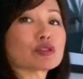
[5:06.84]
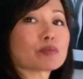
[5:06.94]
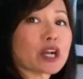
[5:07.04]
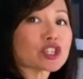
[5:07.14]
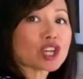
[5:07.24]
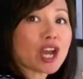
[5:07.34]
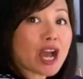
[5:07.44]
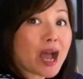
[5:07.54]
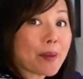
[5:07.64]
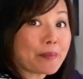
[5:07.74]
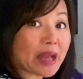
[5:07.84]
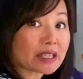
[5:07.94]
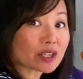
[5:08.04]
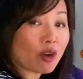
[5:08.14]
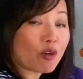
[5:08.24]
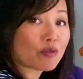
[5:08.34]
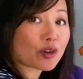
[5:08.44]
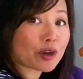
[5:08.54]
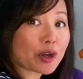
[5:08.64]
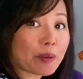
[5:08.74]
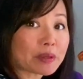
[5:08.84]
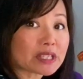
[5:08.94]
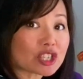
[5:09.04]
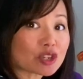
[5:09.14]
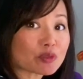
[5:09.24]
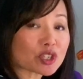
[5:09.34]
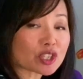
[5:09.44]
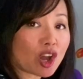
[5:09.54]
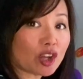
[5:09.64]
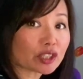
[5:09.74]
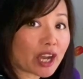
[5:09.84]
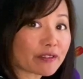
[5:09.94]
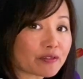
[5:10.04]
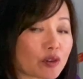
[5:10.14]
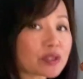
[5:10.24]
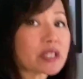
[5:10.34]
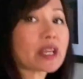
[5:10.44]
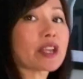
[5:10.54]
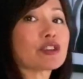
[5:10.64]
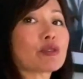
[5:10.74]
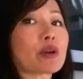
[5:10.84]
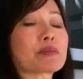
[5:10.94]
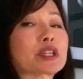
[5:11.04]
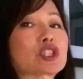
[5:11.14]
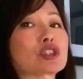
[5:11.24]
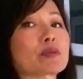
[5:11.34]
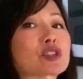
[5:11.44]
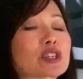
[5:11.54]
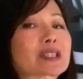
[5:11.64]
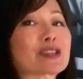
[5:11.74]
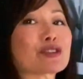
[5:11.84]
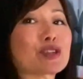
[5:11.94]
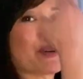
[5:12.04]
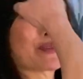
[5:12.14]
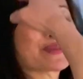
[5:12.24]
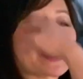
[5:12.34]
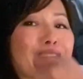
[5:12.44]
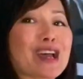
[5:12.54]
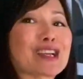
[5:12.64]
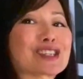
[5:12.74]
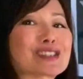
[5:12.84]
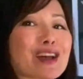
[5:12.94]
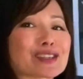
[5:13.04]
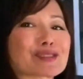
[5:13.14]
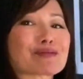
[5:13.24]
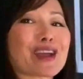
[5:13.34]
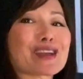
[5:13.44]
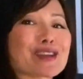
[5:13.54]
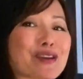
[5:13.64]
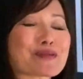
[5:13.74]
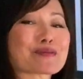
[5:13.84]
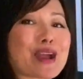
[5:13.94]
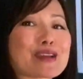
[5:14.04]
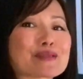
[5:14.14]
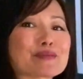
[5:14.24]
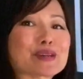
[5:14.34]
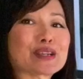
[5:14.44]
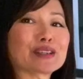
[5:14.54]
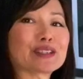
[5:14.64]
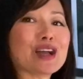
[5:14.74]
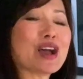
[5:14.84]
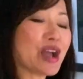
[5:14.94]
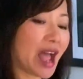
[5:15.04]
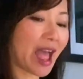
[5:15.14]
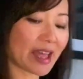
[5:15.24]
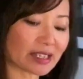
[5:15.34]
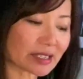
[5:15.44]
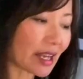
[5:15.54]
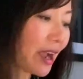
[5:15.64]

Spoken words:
much bent over position, which is called kyphosis, and you don't want to be too much extension. You want to be just right in the middle. And